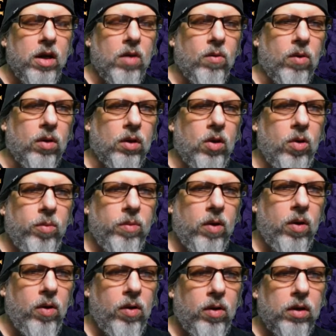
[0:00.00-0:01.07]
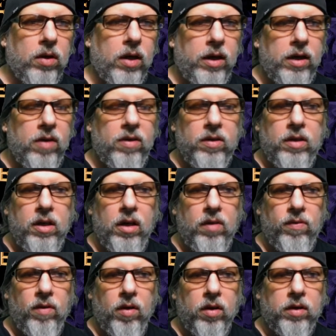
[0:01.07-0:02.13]
Well, lo and behold, they didn't see it at
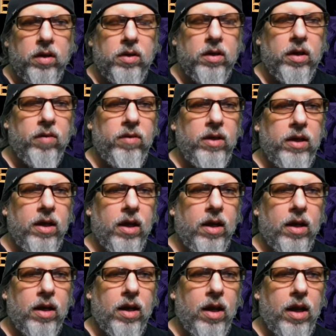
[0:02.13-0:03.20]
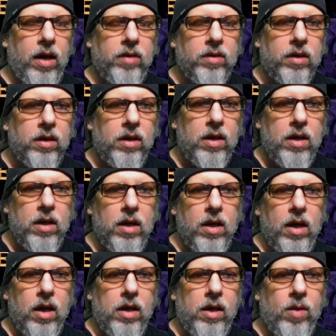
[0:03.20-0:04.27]
first. They took everything out of the closet,
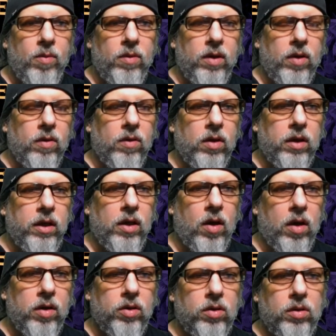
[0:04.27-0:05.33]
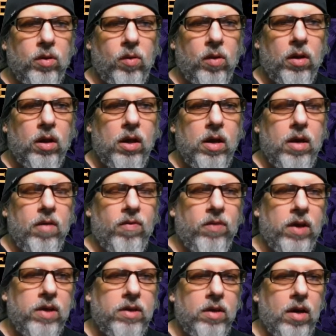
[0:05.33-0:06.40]
and then when they were looking on a stool,
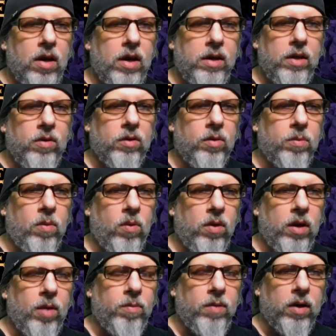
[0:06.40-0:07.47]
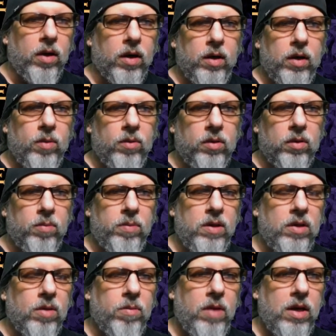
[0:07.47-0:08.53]
they saw that there was a board up there. It was a
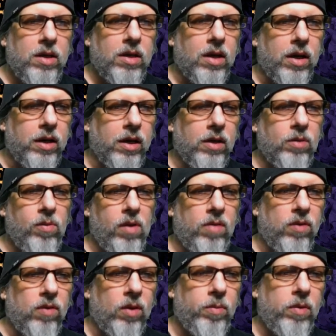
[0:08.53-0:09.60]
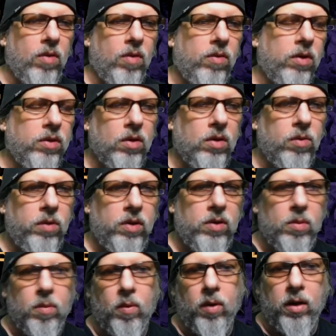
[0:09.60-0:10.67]
piece of masonite. Guess what? Flip it over, it's an
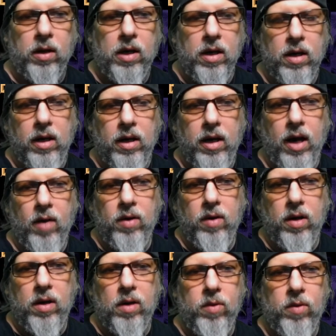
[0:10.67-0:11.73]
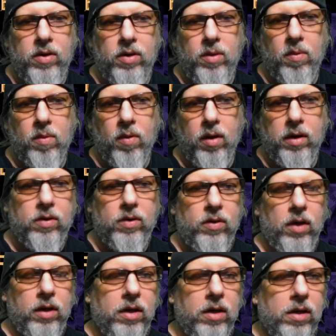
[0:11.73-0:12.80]
Ouija board. They got rid of the Ouija board, they
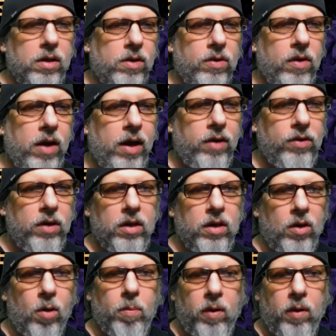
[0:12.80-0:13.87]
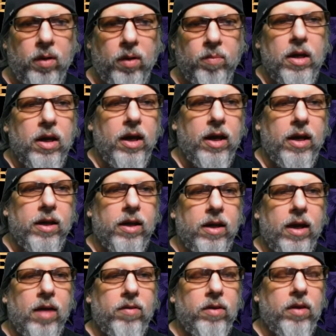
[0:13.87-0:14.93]
chucked it in the trash, don't burn them. And then
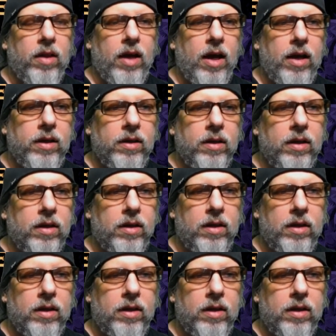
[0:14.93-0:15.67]
after that, the